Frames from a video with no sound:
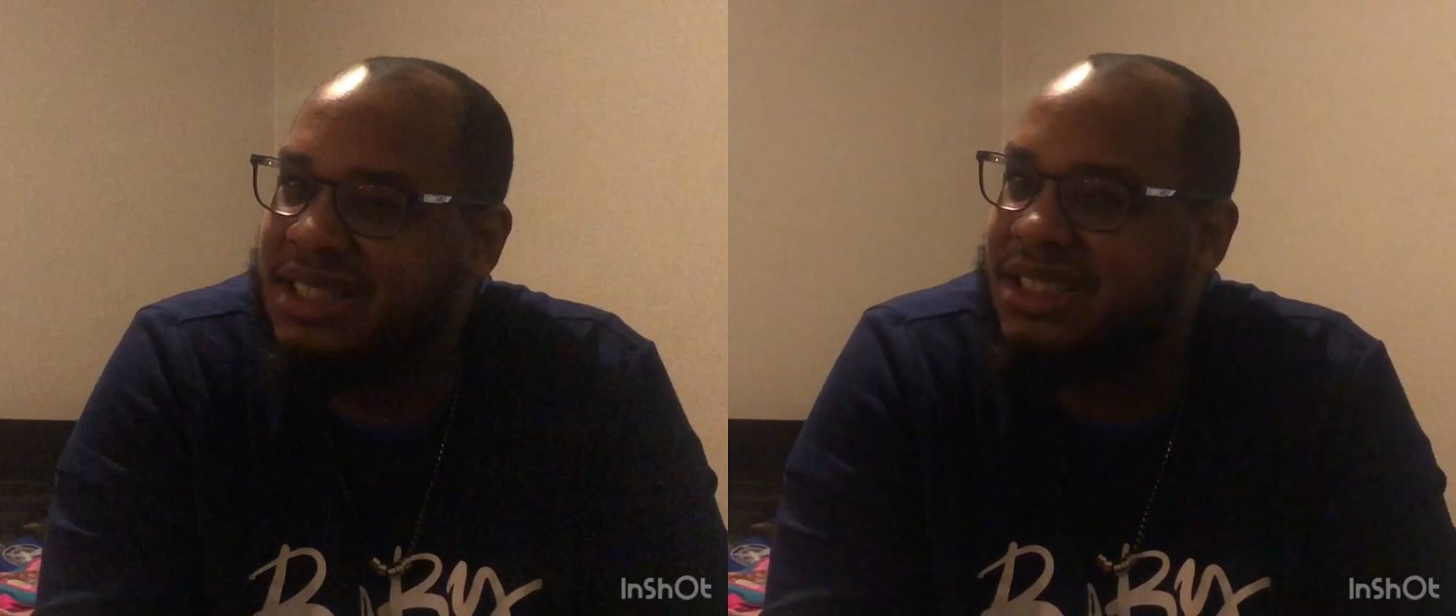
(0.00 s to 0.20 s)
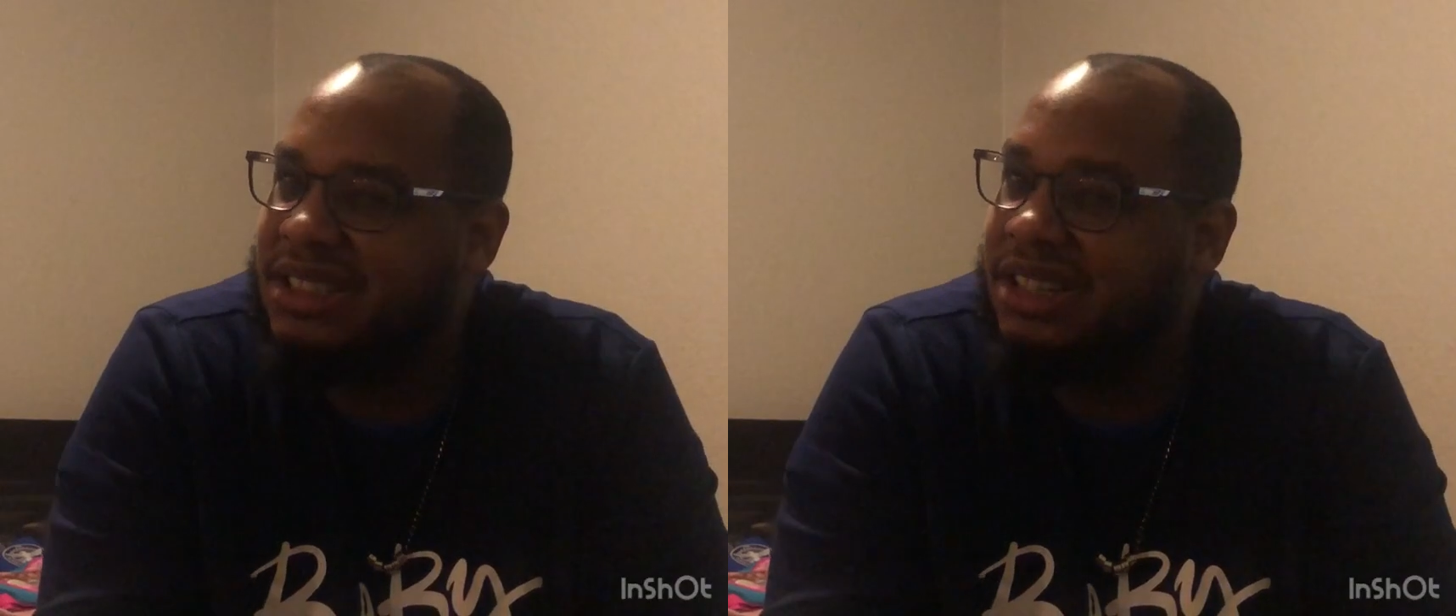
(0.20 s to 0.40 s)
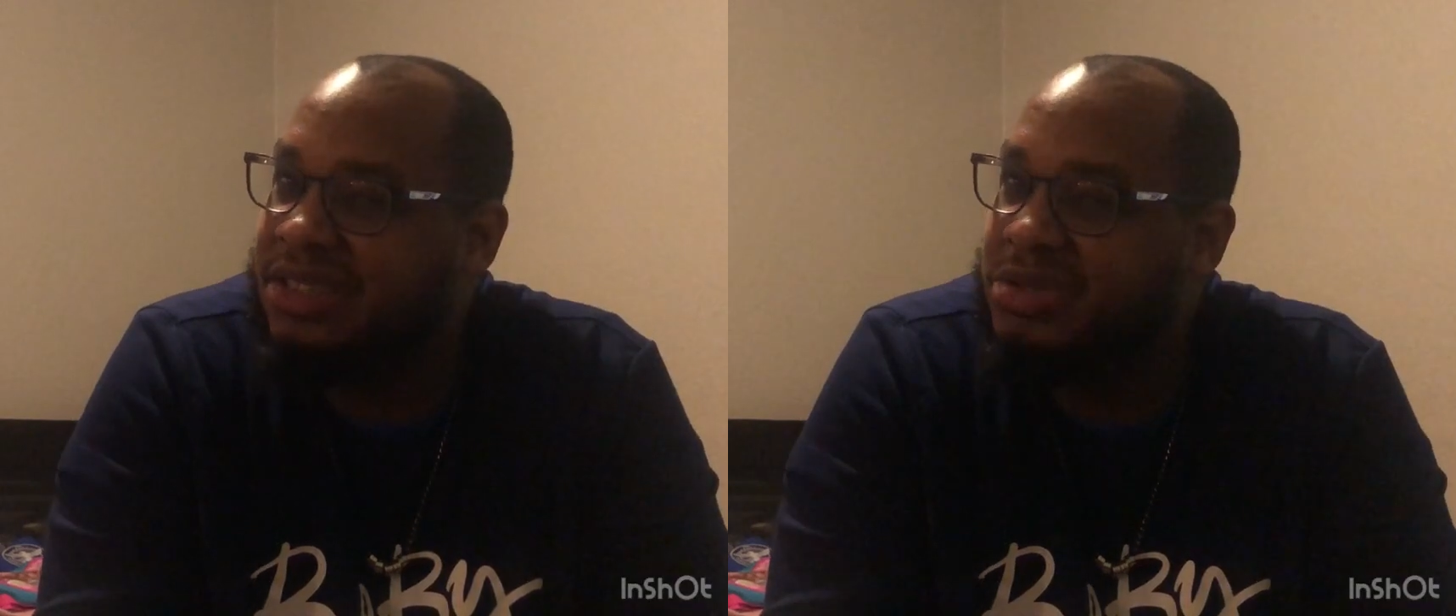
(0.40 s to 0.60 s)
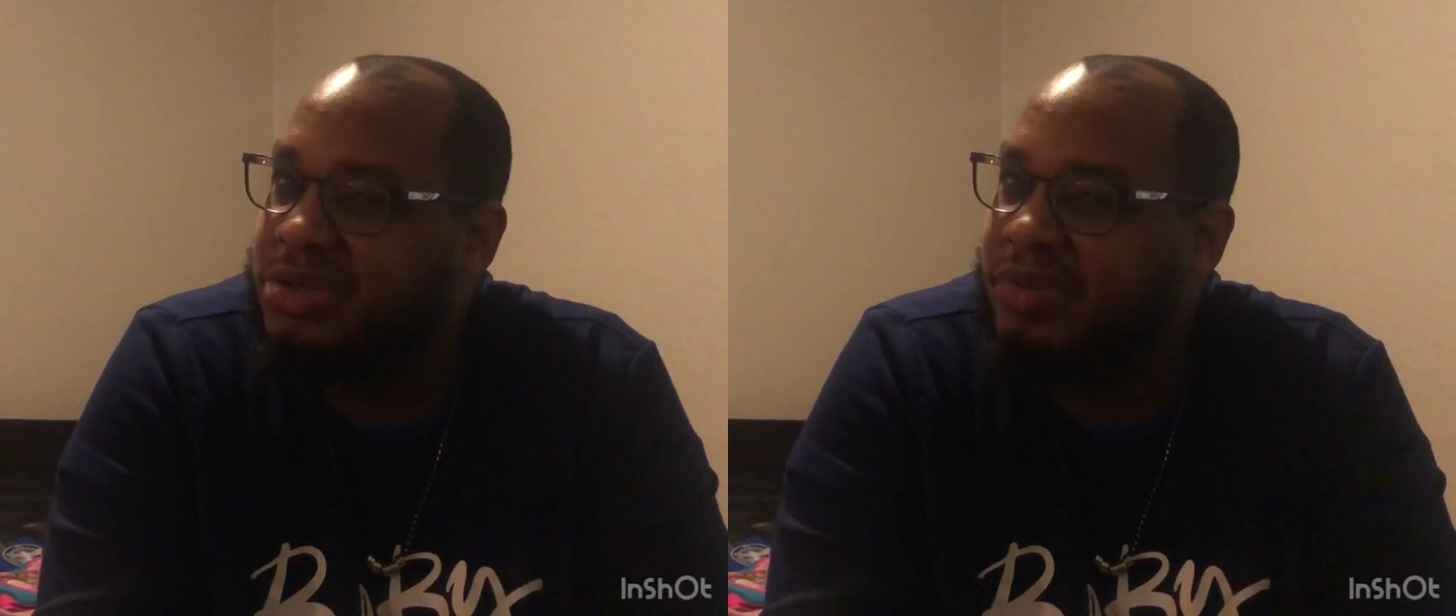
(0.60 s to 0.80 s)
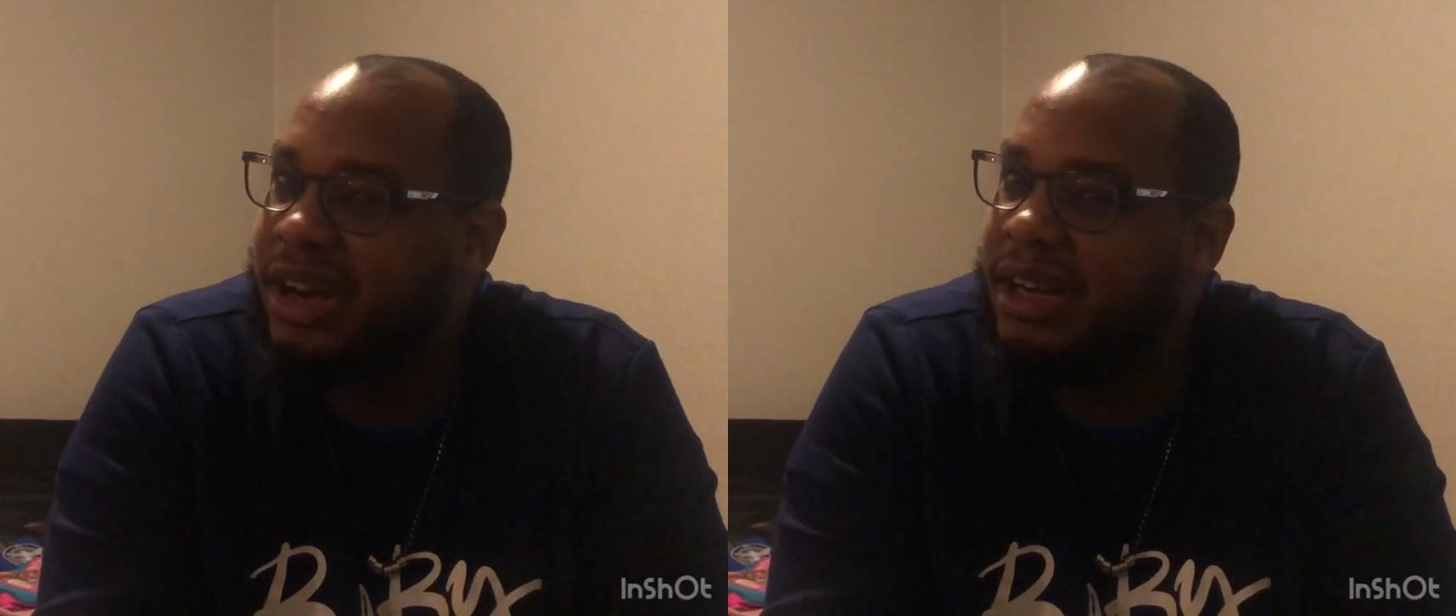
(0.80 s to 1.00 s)

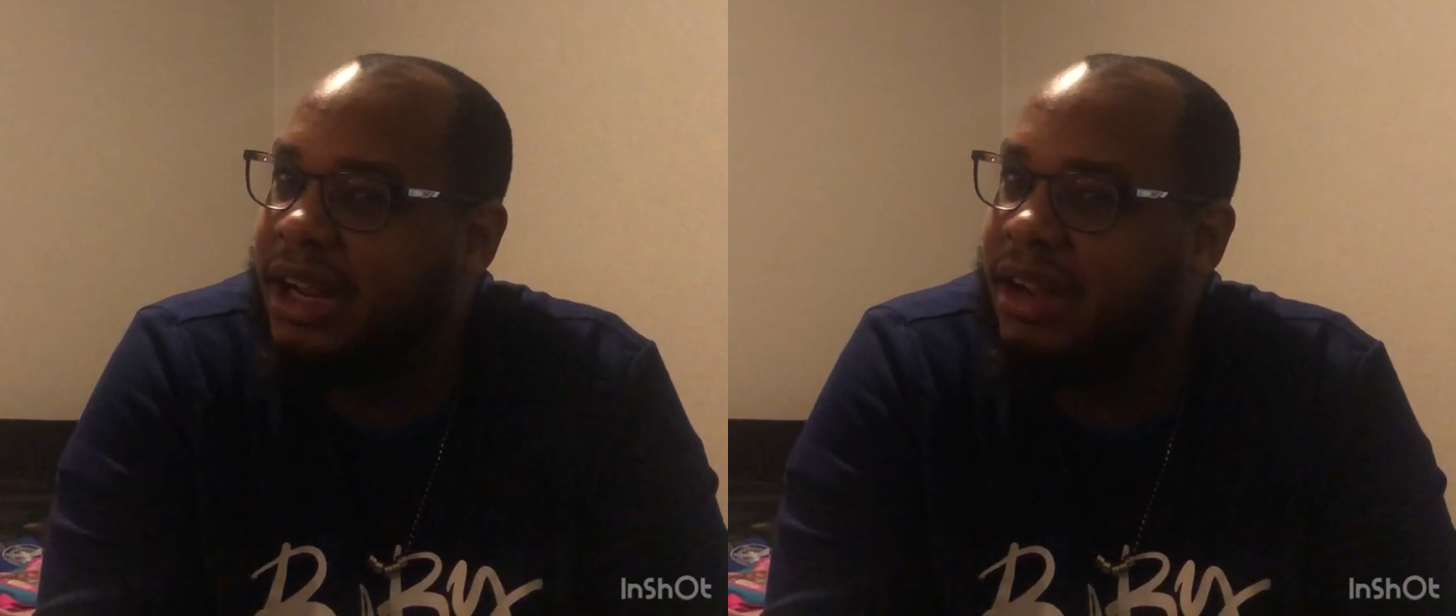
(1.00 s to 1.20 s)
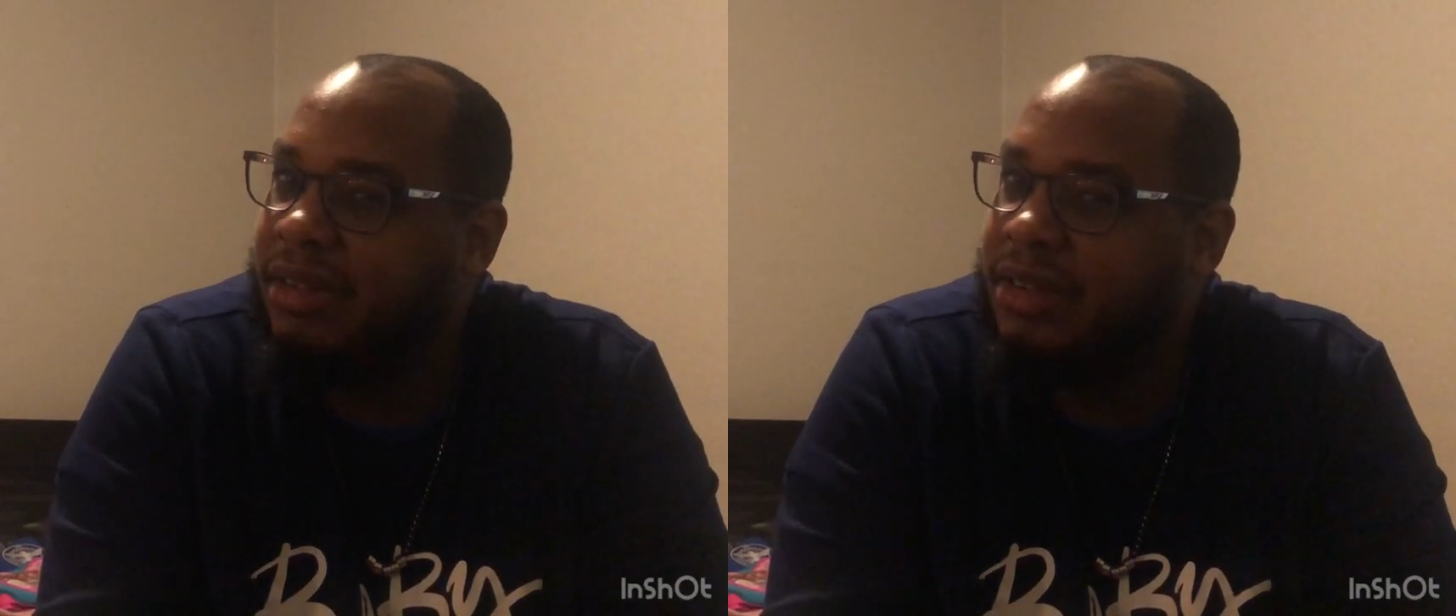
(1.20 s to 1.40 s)
600s right now.